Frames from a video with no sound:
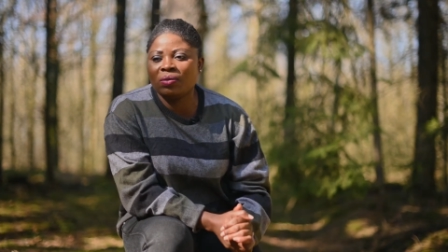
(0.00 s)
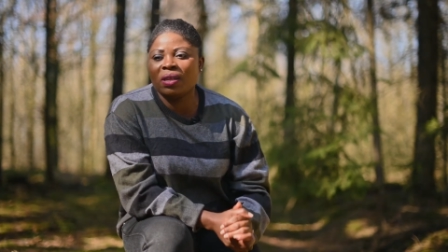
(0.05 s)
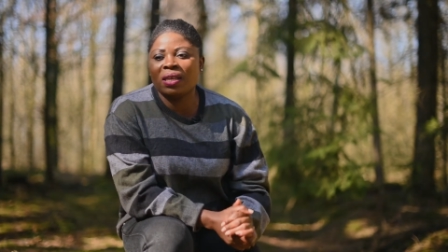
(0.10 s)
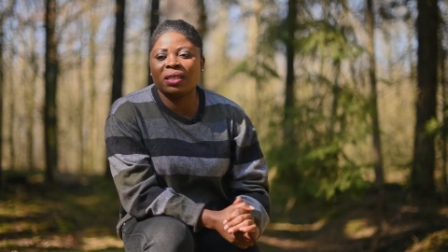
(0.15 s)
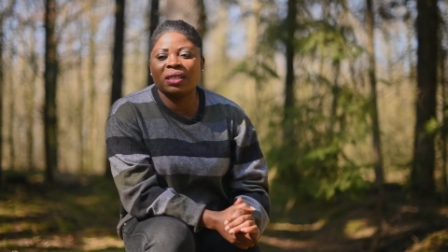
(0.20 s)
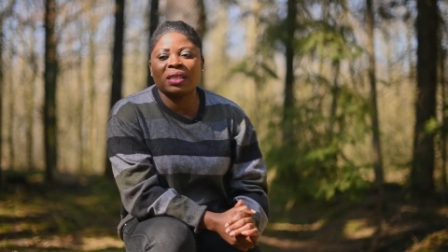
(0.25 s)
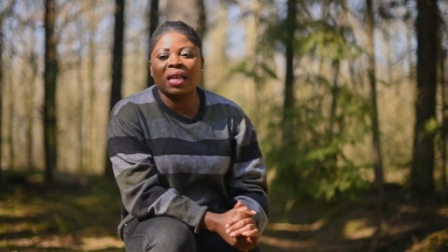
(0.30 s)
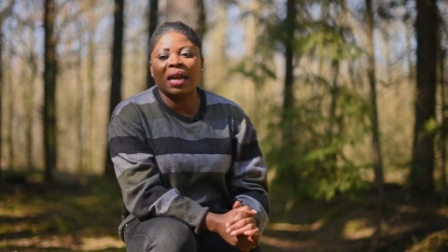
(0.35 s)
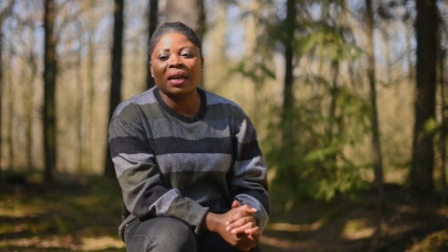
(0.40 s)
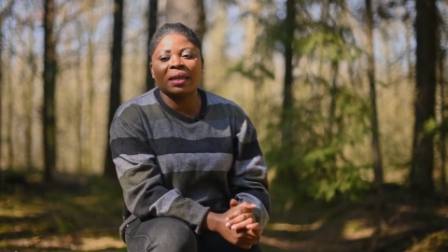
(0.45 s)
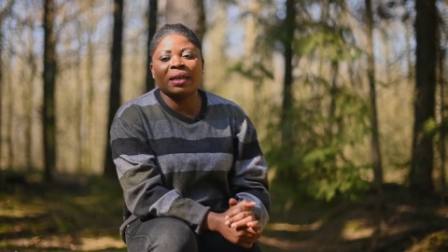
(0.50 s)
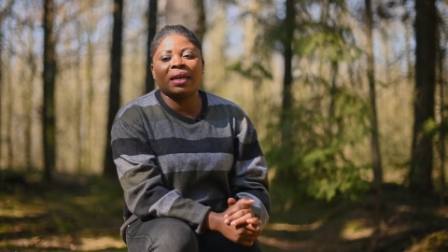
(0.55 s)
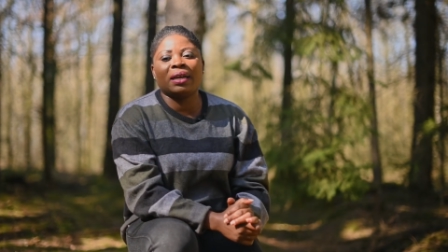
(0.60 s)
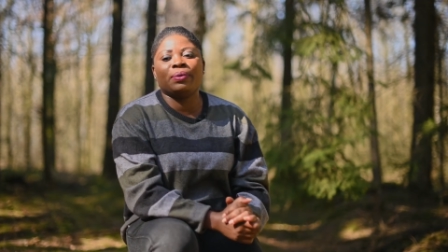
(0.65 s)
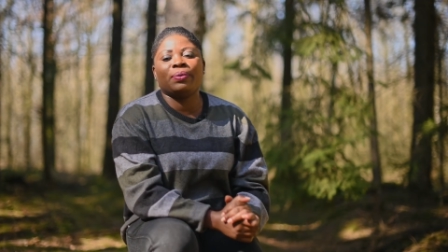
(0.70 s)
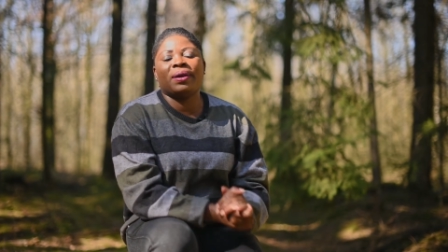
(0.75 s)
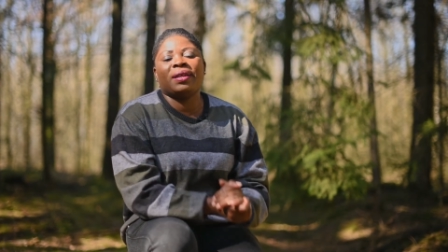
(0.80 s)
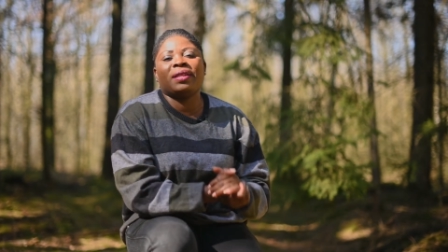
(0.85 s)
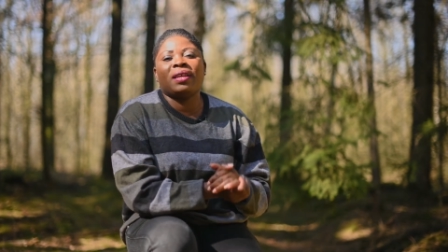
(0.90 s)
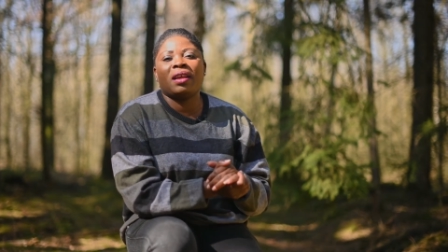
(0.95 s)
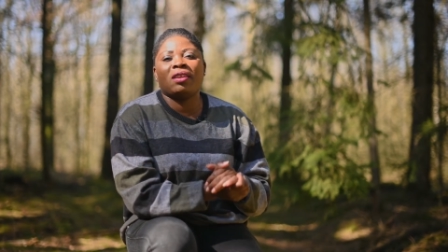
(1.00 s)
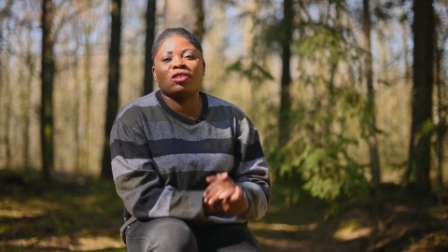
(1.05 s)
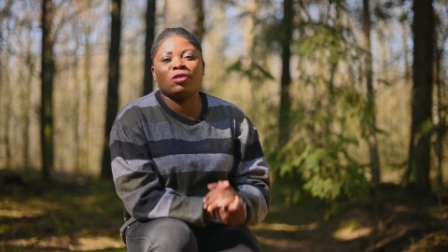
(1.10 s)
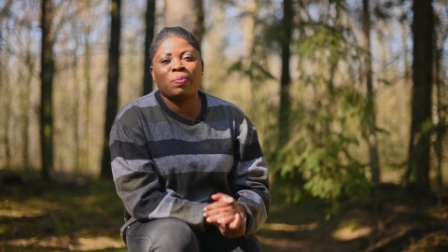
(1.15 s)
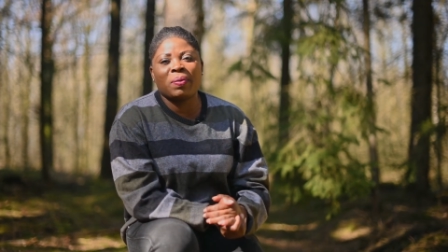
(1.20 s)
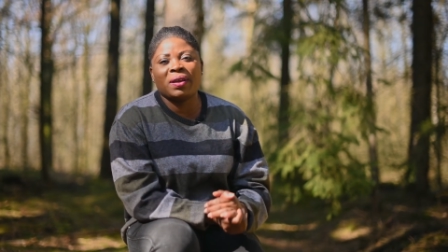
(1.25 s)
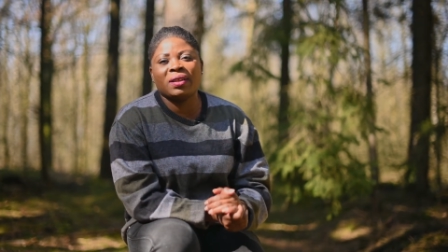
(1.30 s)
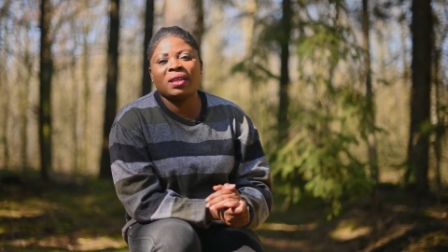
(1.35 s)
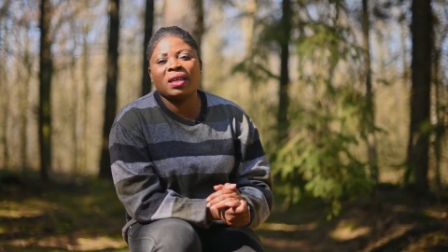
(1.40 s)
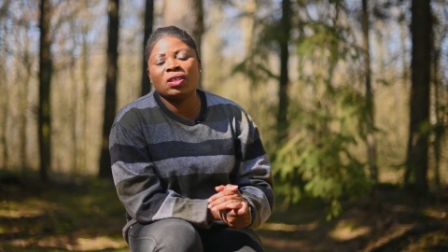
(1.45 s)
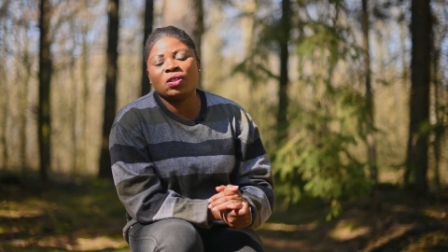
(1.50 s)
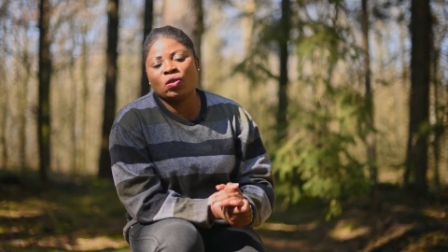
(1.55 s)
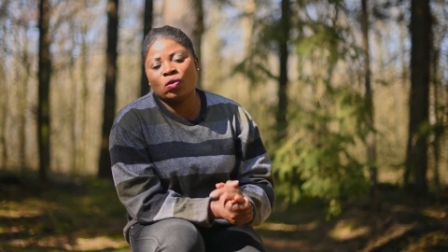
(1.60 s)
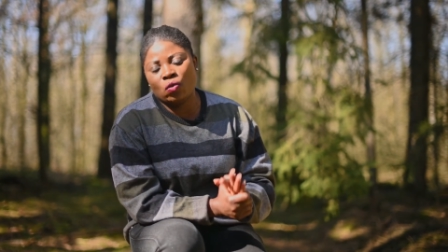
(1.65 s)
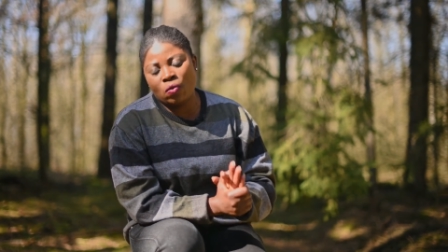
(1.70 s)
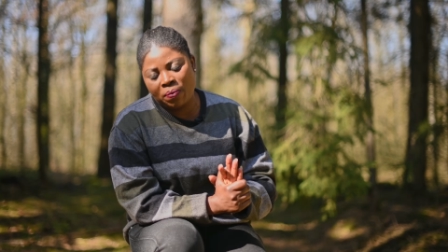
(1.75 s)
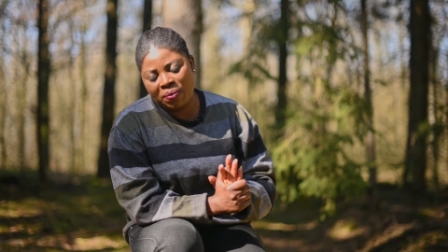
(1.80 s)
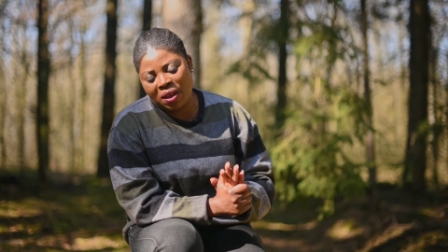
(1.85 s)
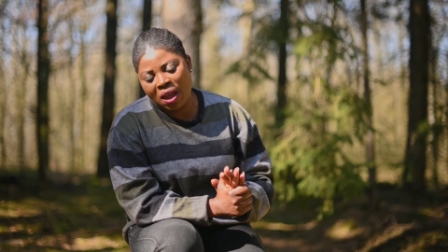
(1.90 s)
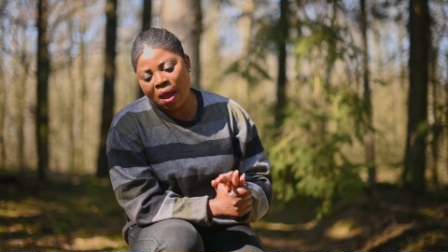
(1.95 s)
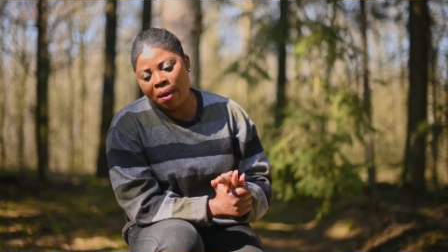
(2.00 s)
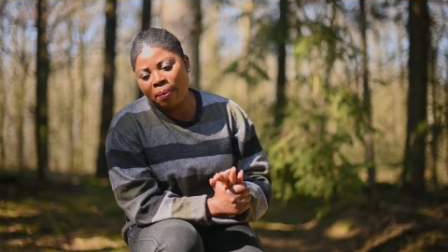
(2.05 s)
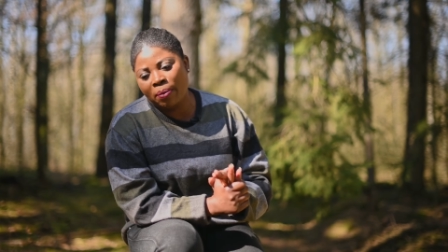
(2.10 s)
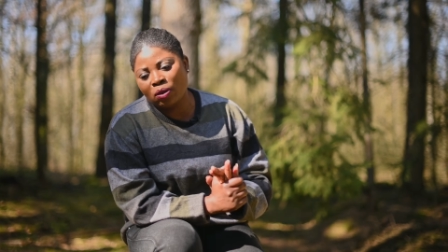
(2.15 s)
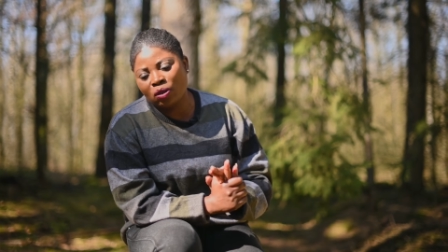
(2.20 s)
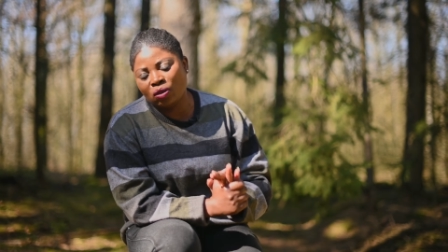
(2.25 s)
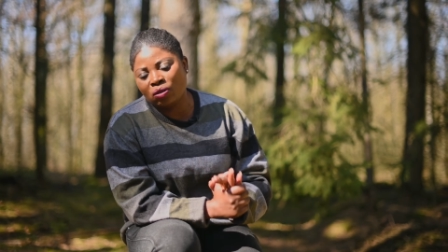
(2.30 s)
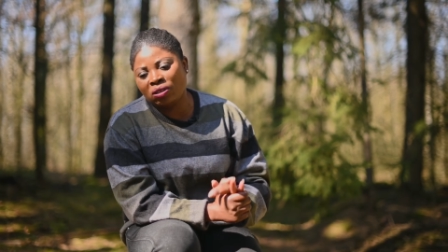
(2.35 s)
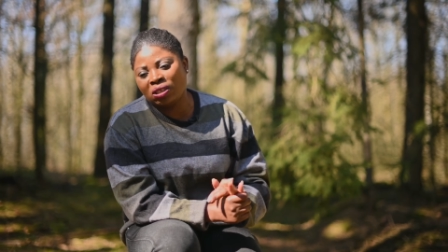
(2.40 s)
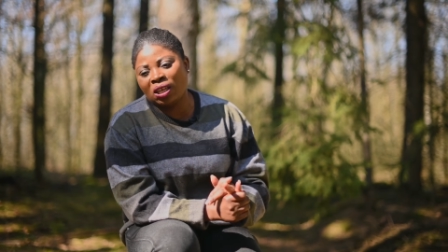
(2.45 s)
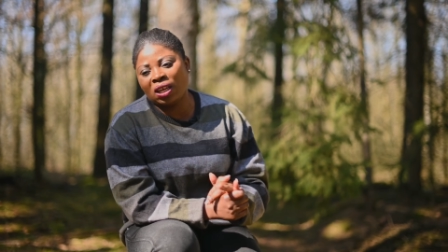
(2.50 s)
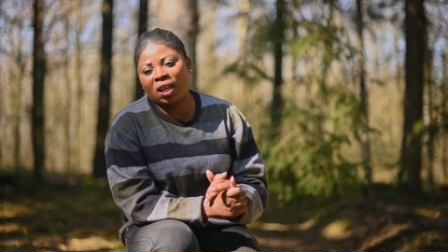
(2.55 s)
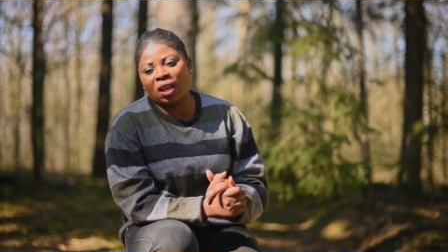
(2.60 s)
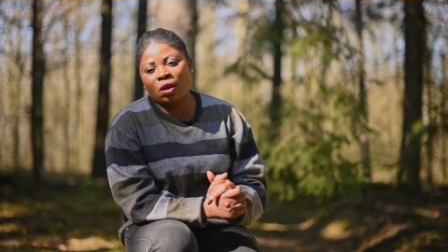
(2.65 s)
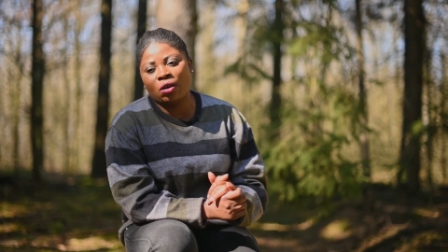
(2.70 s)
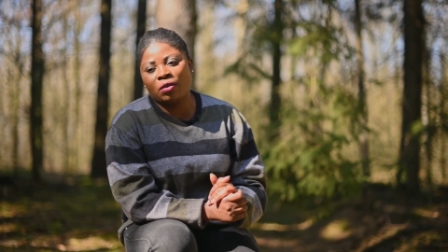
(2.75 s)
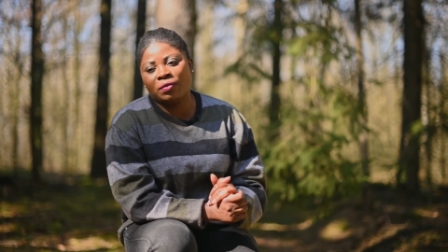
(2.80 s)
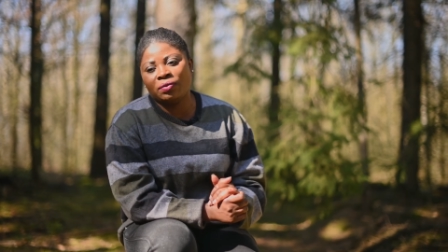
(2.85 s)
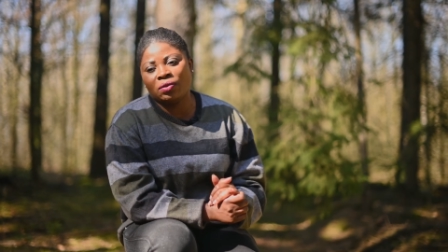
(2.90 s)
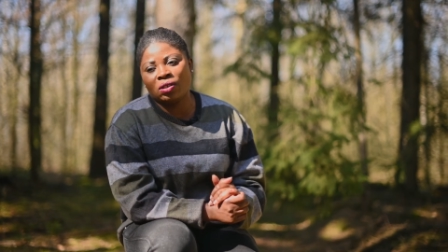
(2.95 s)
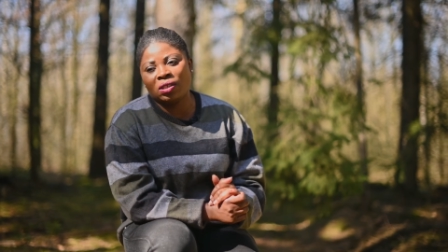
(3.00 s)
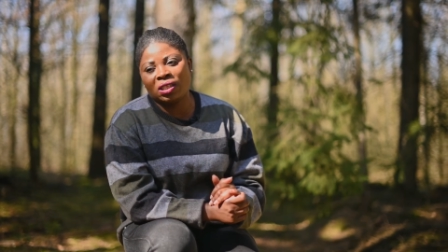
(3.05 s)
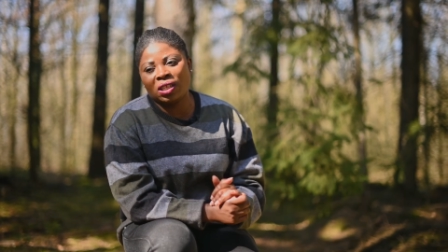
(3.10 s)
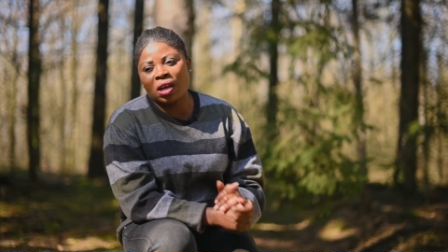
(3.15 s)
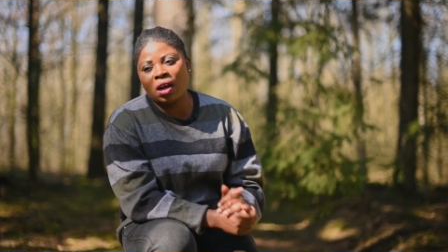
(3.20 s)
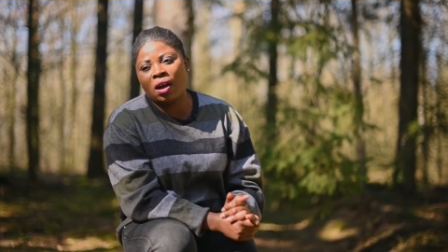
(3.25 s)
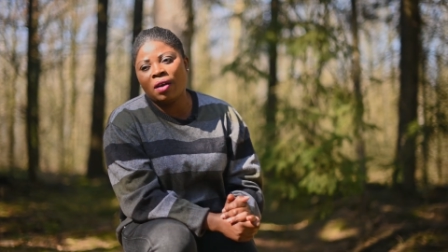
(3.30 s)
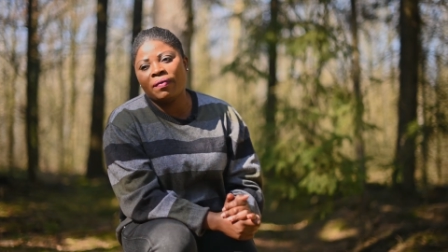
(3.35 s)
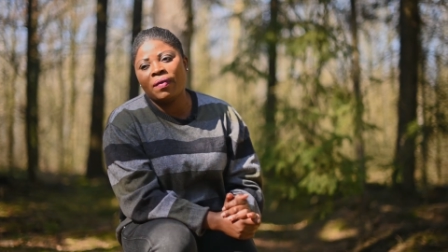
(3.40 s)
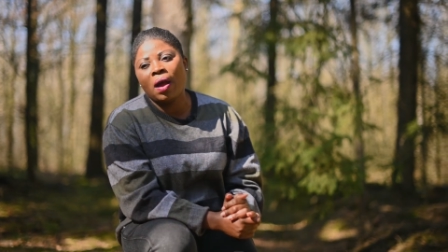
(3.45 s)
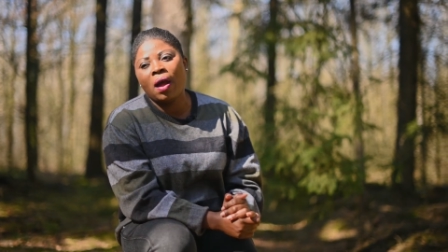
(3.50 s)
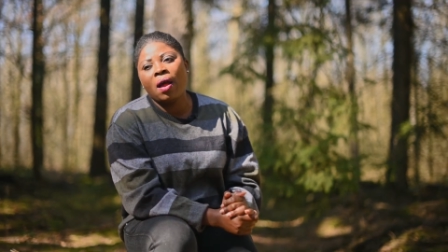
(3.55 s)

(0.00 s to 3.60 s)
the standard where they expect that you'll be able to take care of yourself.